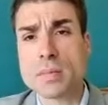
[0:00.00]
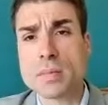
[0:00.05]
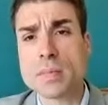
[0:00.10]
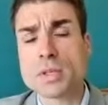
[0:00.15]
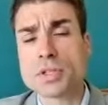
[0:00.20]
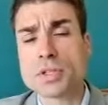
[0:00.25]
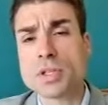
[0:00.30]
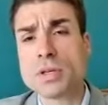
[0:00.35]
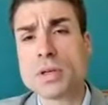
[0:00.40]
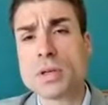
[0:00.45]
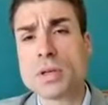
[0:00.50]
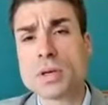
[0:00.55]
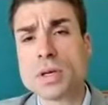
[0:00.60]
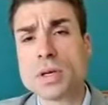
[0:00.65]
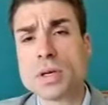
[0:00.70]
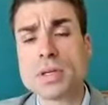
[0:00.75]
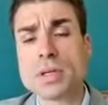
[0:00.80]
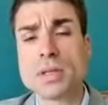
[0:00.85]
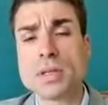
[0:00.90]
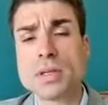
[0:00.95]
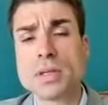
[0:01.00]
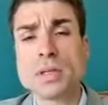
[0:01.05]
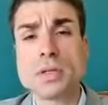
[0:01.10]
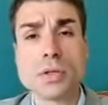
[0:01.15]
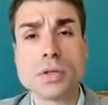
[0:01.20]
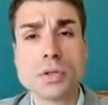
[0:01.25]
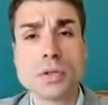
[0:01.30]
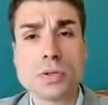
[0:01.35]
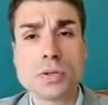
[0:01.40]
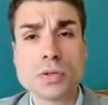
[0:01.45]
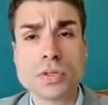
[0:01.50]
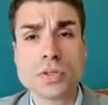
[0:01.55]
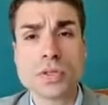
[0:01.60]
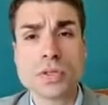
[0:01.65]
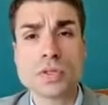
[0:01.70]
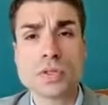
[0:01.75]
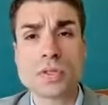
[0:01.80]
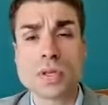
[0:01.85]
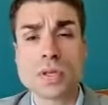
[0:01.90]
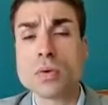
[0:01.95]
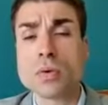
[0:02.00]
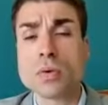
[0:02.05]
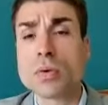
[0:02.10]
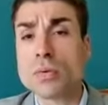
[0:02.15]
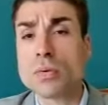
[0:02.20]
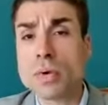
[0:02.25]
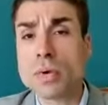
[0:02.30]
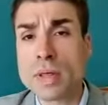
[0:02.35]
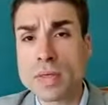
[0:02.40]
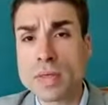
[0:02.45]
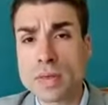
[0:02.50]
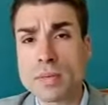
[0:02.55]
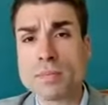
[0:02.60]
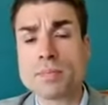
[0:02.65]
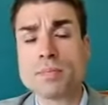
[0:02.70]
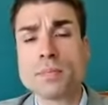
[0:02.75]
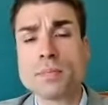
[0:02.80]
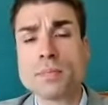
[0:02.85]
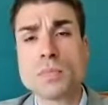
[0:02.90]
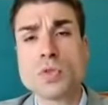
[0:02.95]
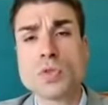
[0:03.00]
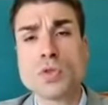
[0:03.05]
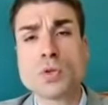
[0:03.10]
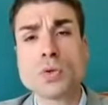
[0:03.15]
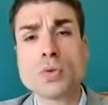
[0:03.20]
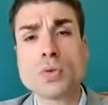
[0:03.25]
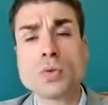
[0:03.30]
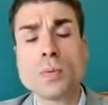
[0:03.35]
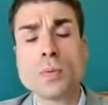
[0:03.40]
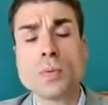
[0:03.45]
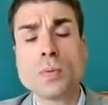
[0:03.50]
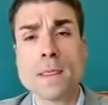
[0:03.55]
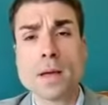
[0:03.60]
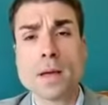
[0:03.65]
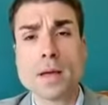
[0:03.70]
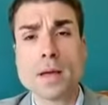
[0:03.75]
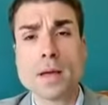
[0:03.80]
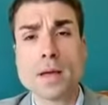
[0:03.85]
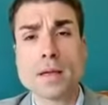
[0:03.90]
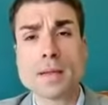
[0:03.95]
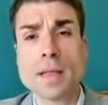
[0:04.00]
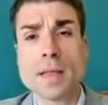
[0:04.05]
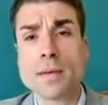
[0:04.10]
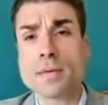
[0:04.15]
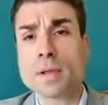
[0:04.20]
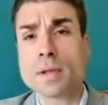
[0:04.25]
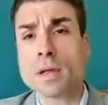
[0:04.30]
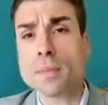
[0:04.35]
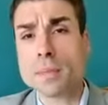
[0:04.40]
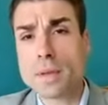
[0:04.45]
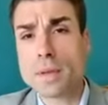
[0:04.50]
Machine learning uses algorithm to develop